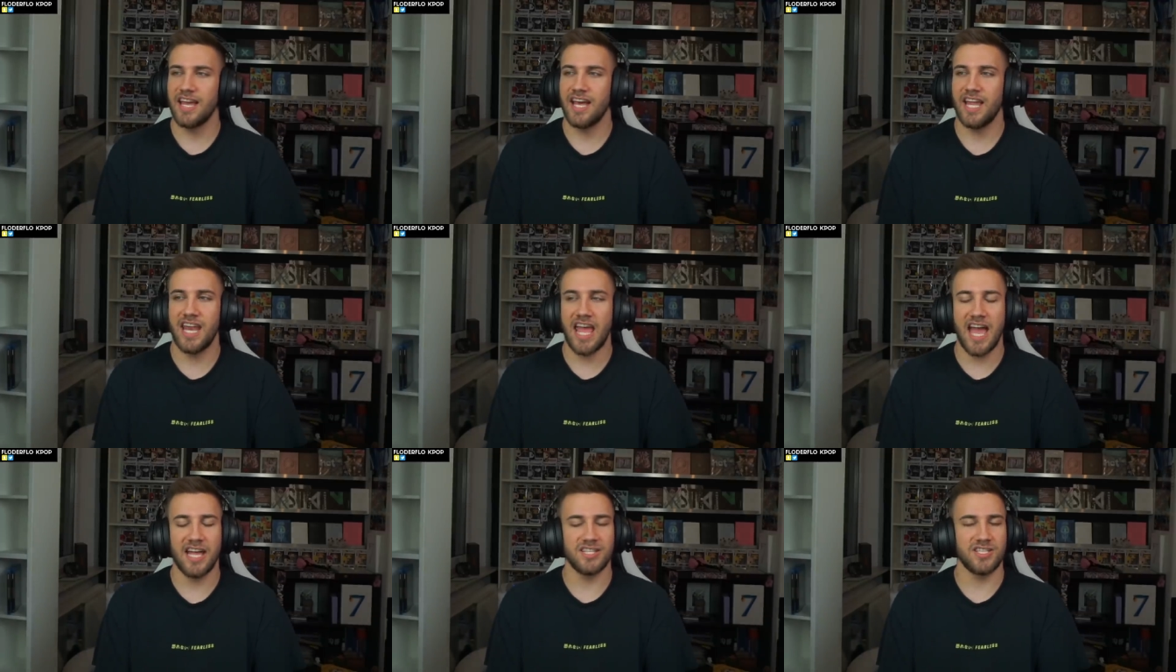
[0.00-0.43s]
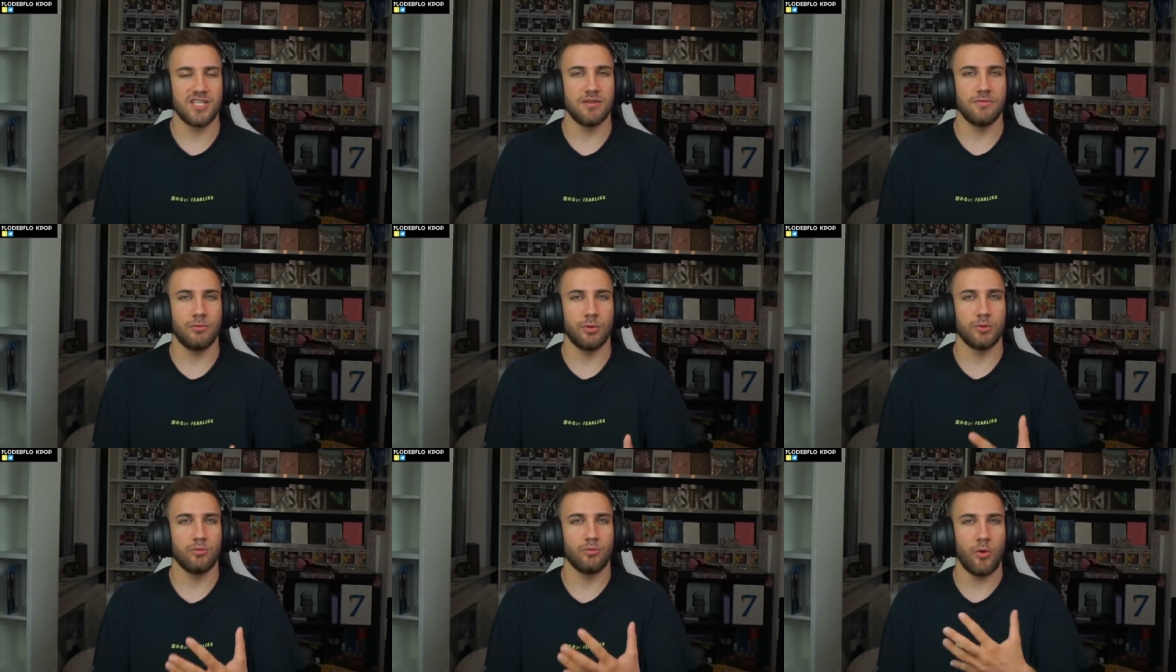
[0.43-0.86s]
an auntie
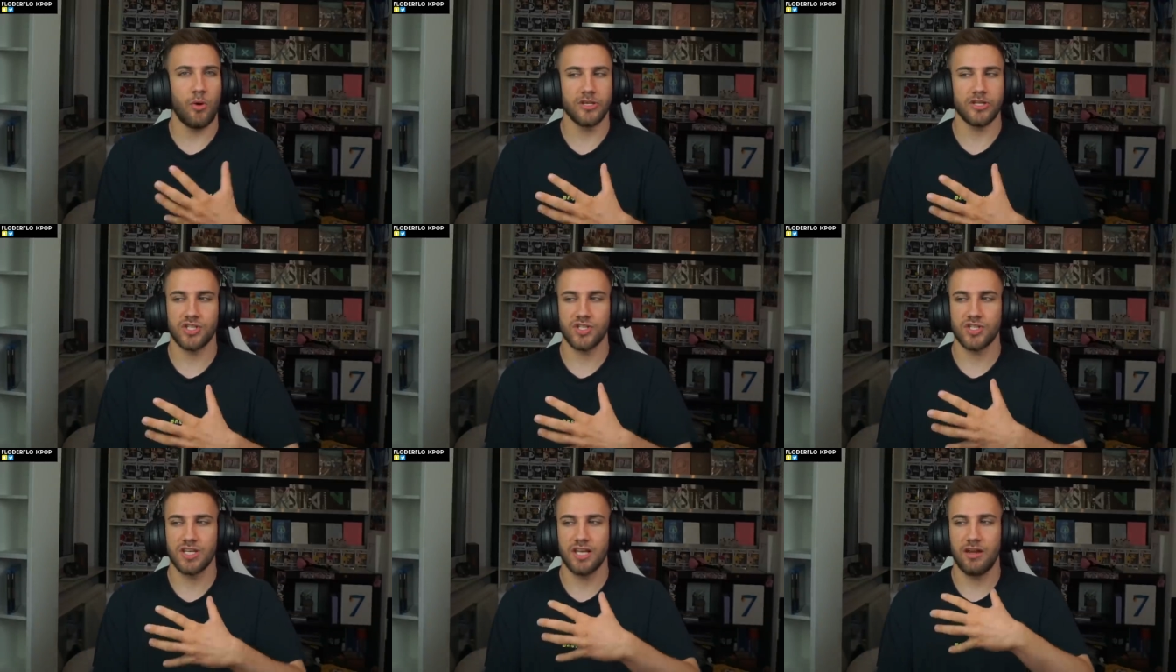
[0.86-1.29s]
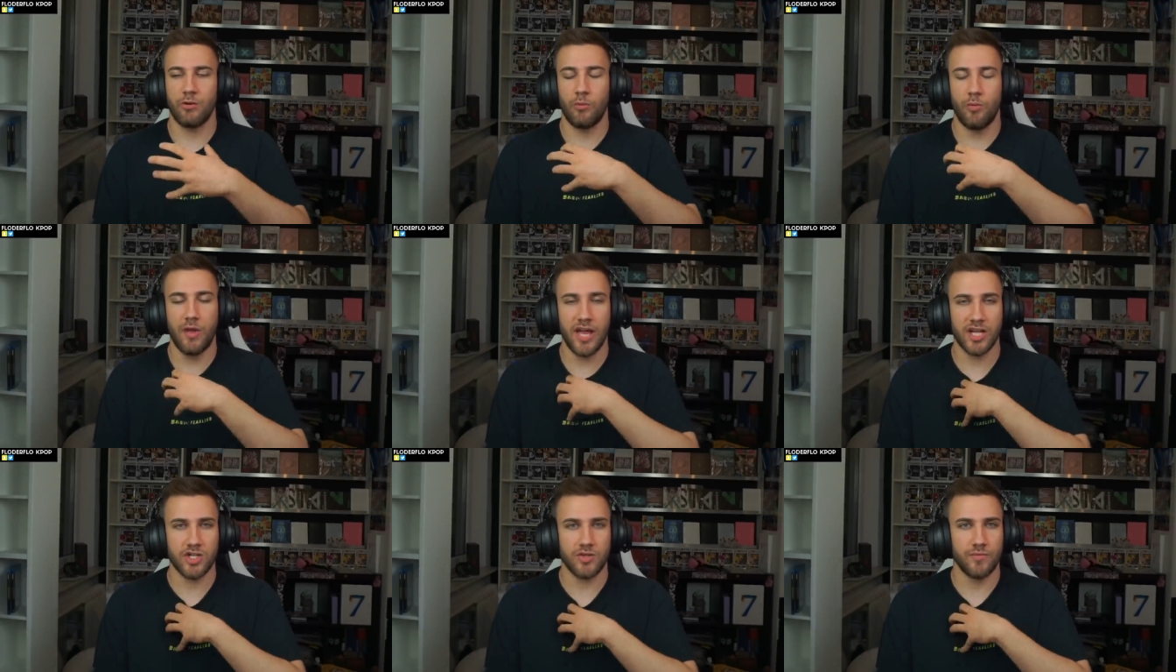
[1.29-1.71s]
would watch a
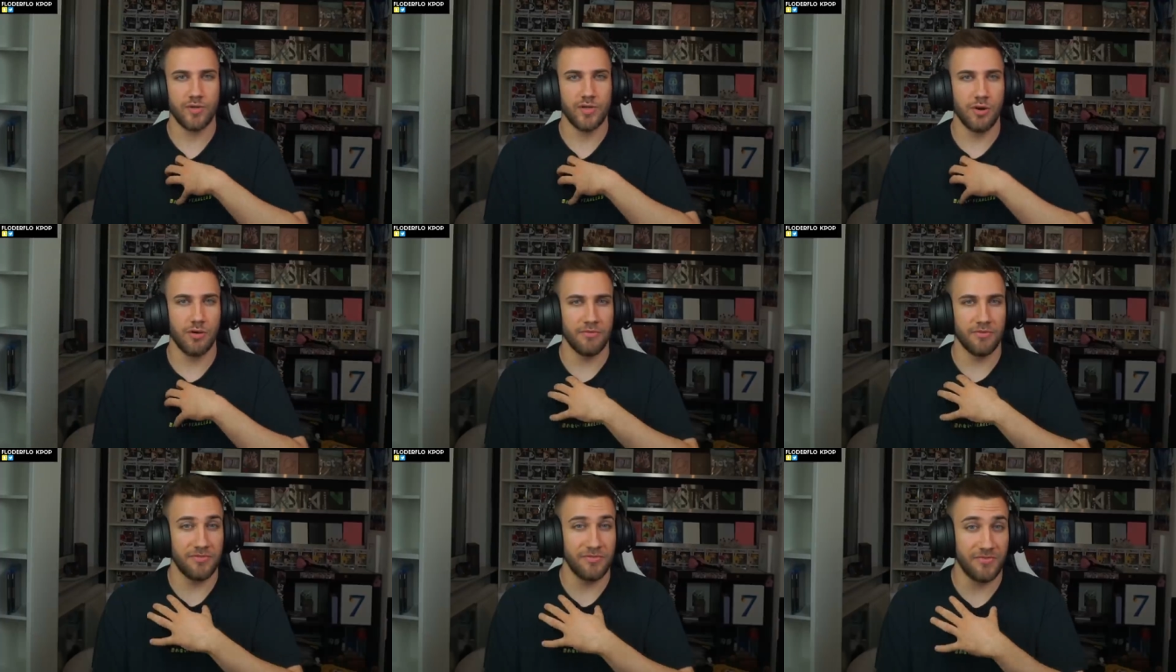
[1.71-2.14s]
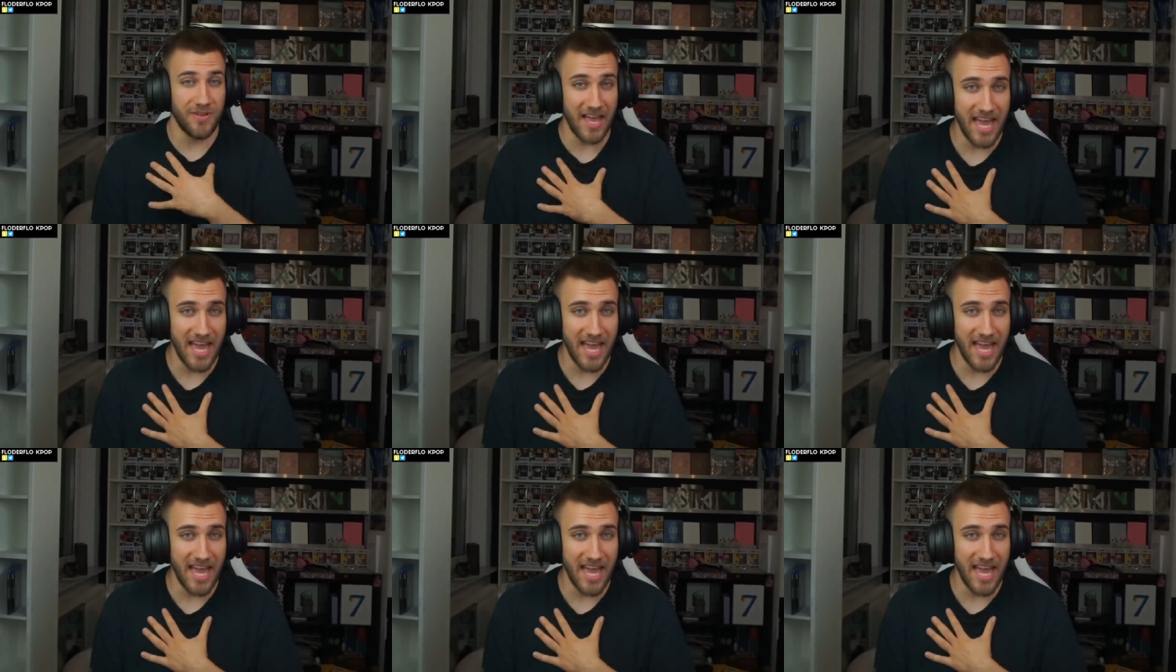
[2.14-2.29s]
reaction video of a